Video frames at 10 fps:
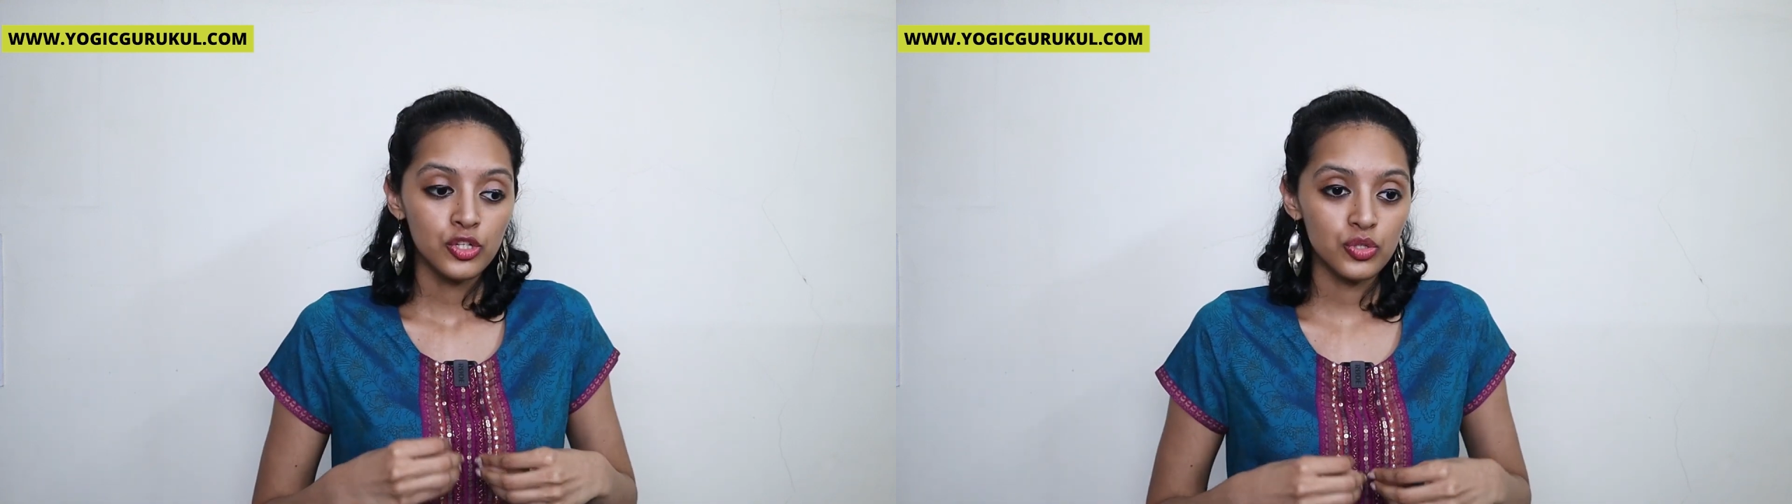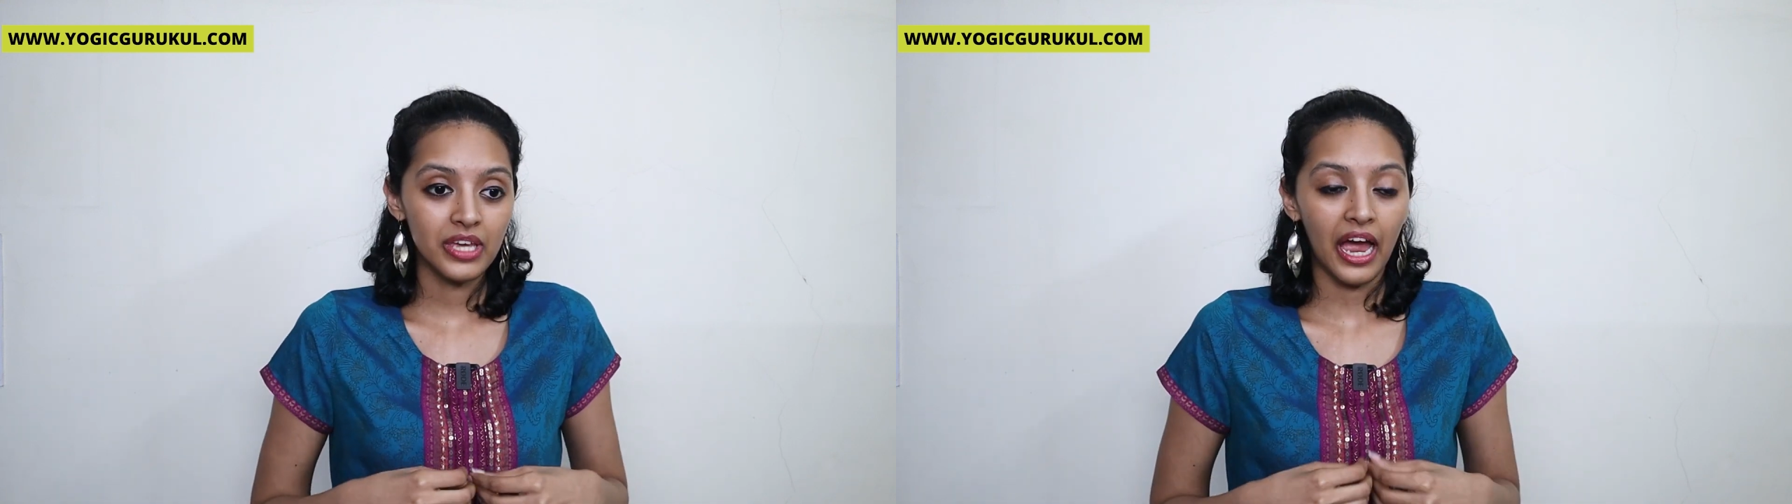
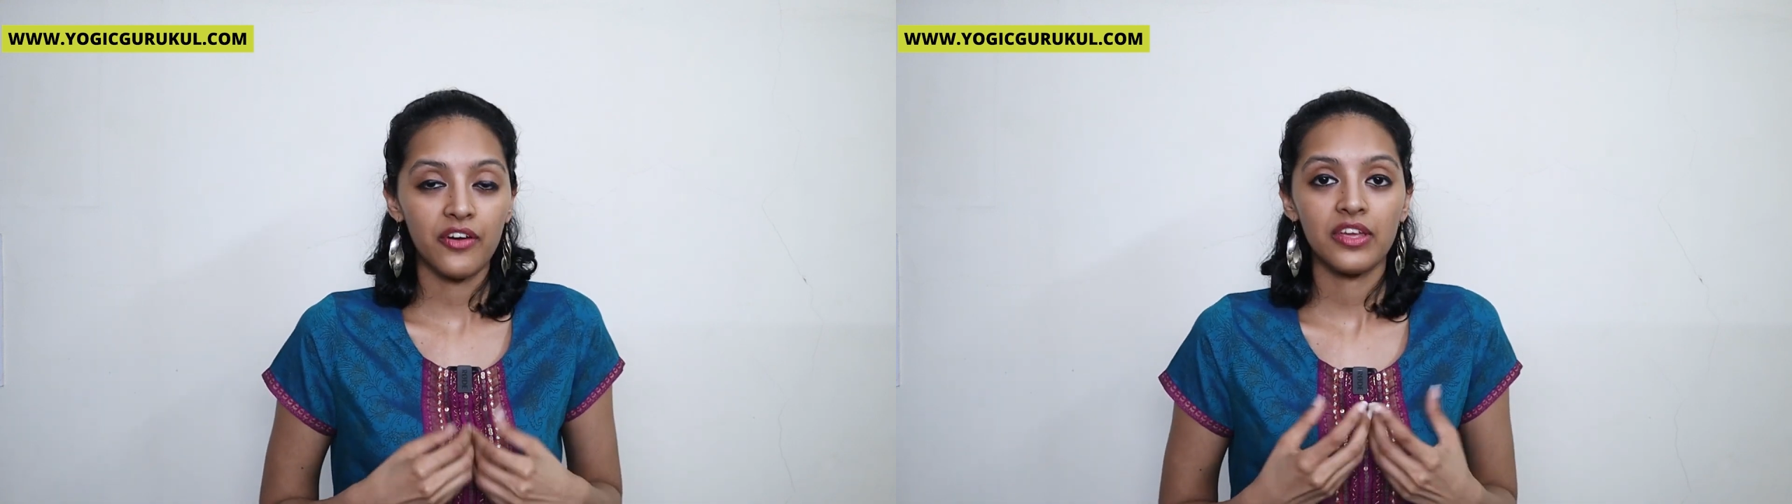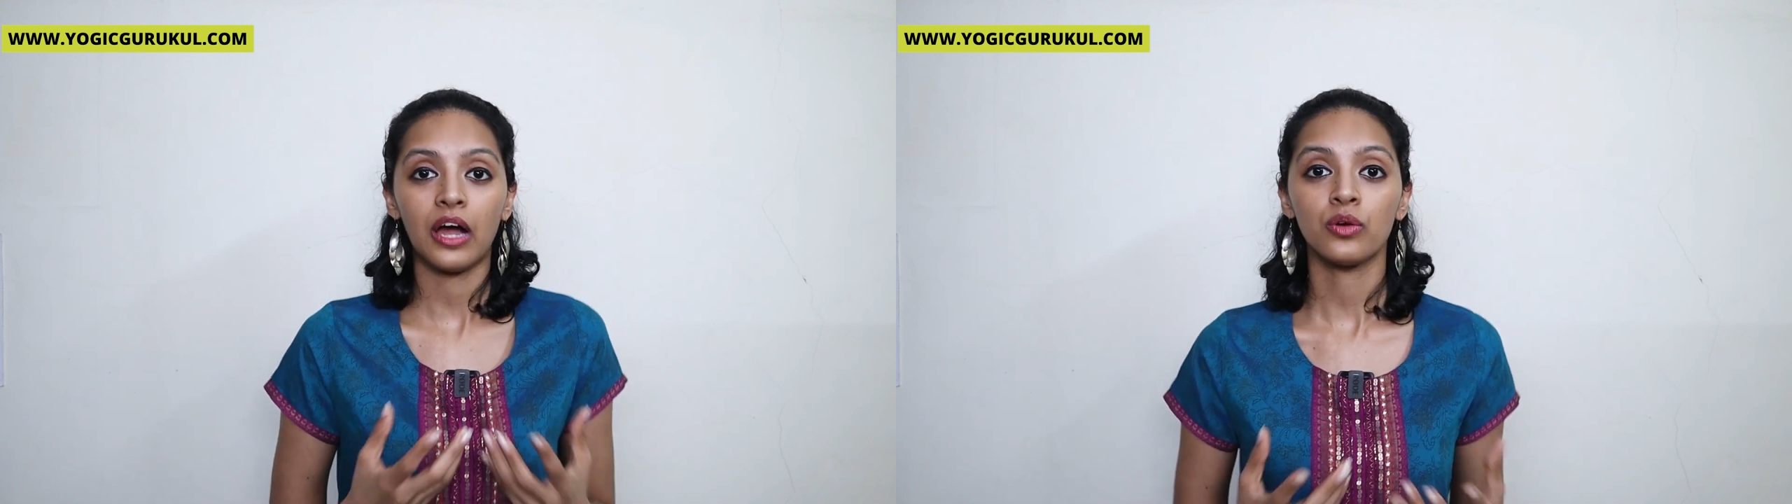to
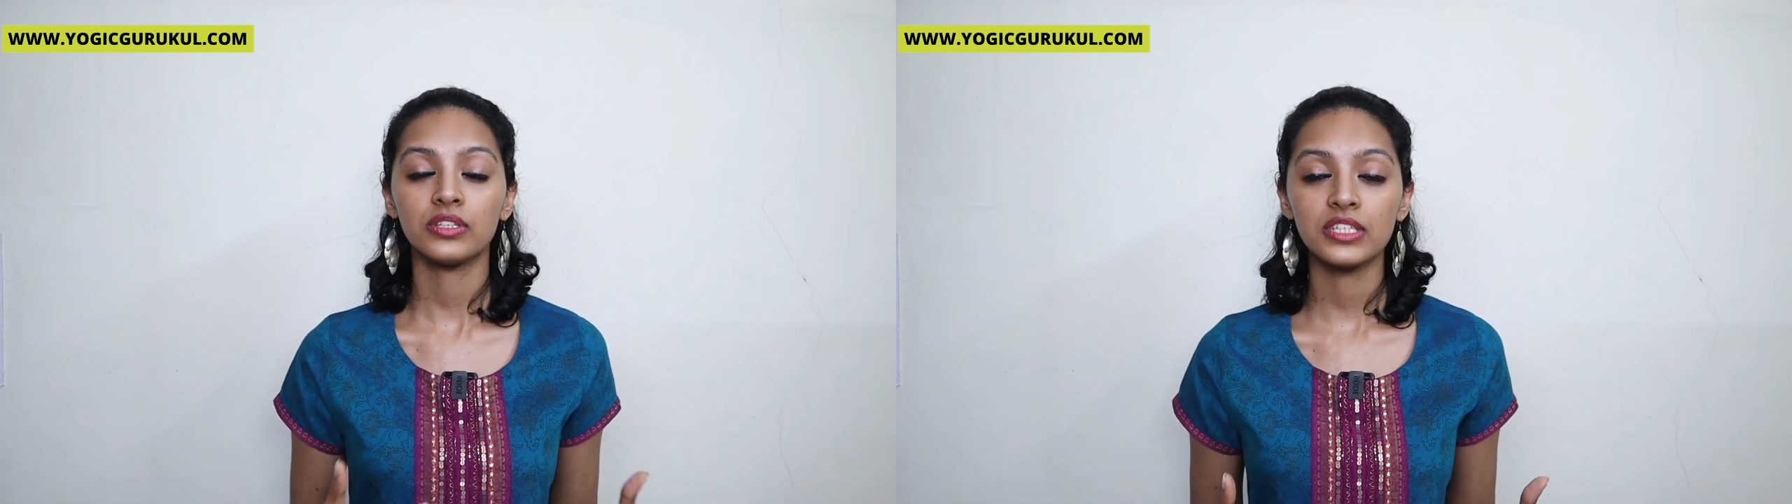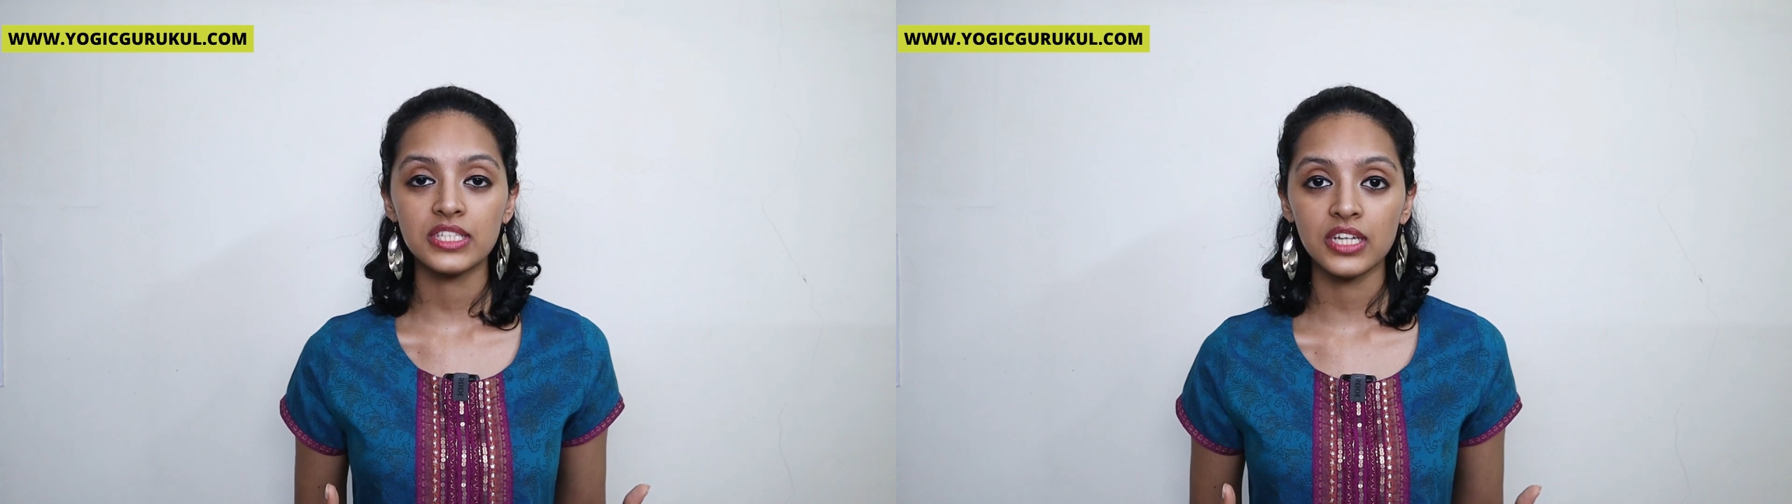carry
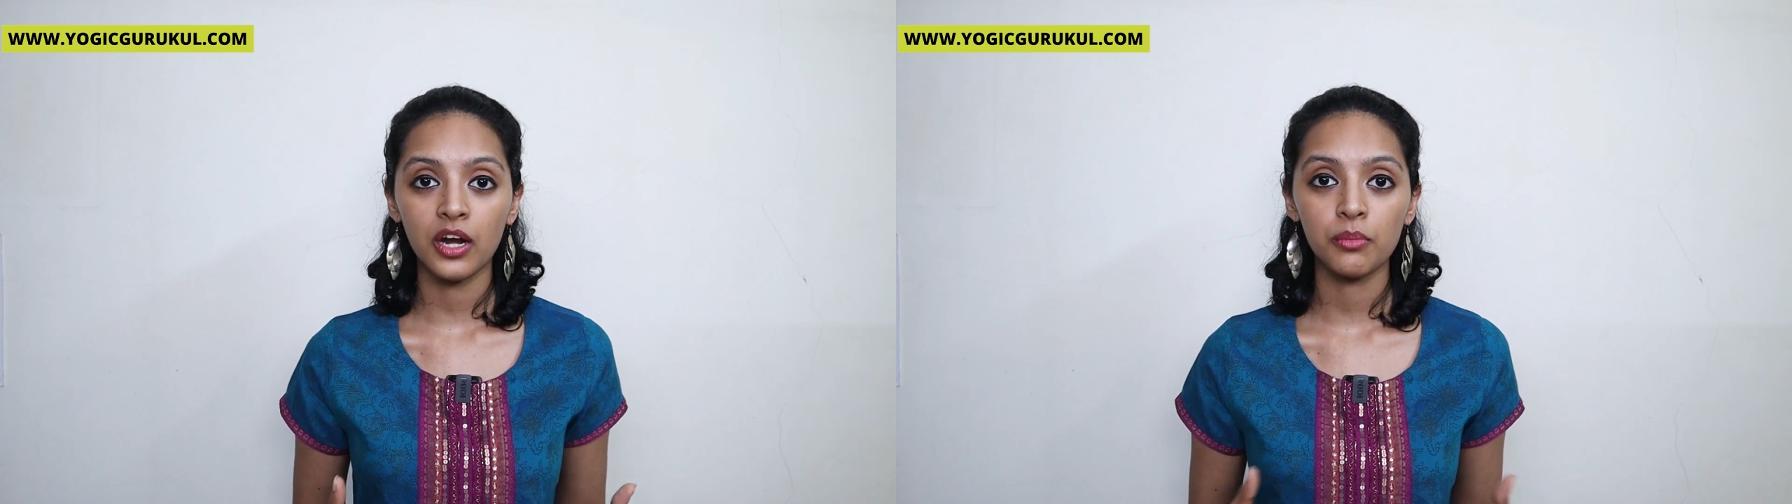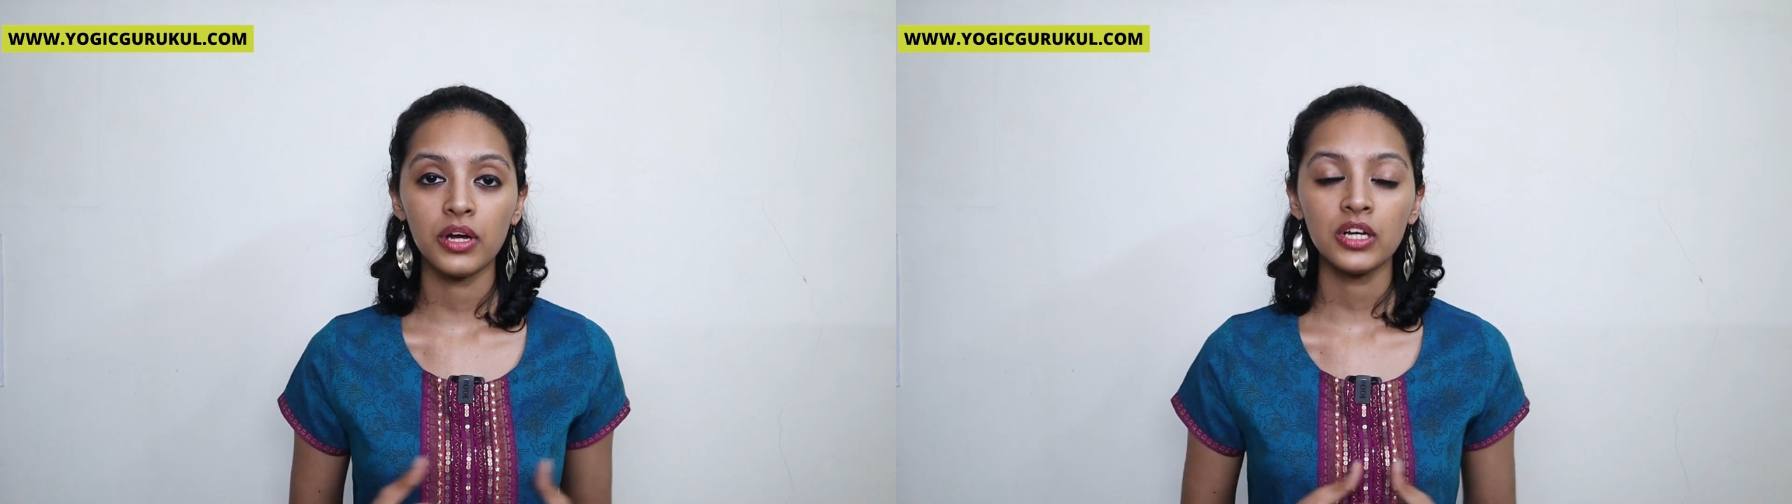out this
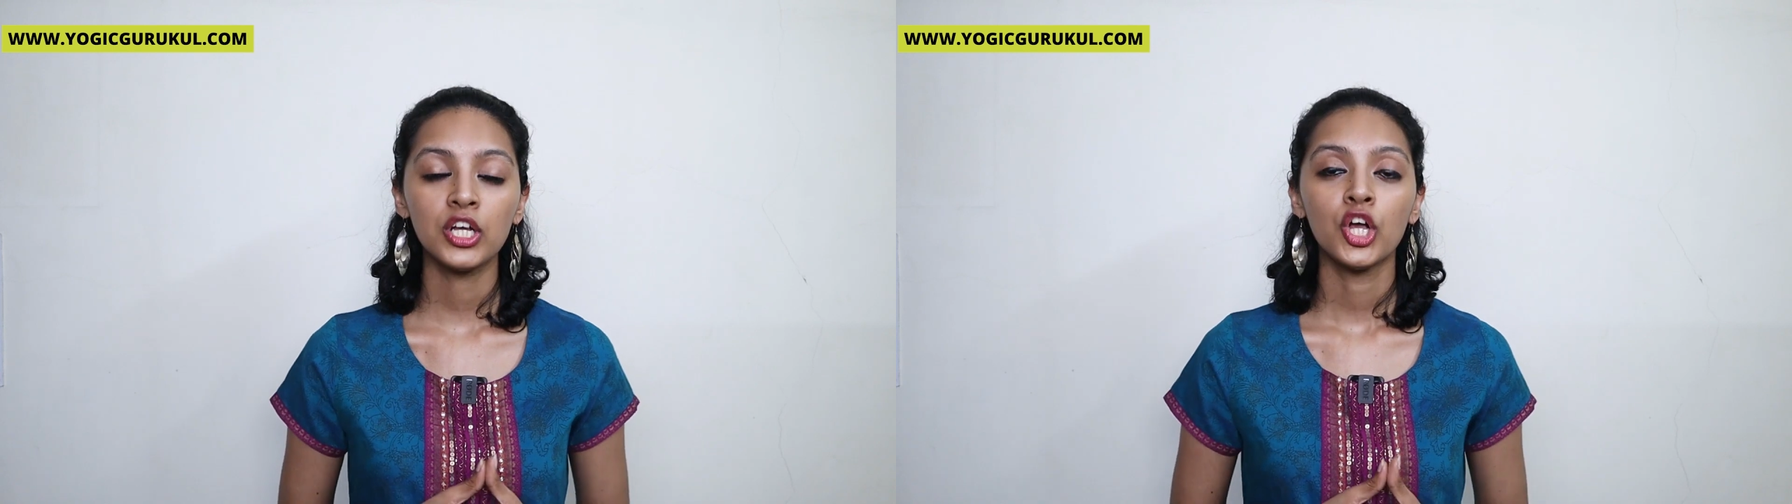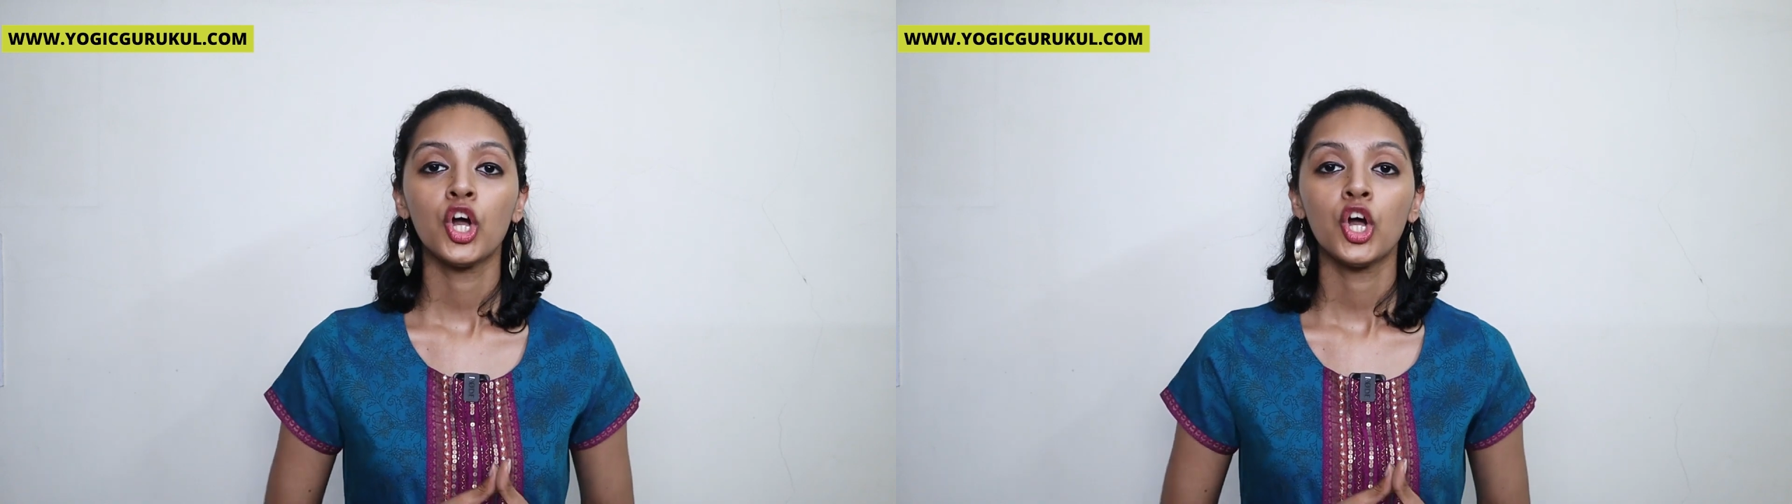karma,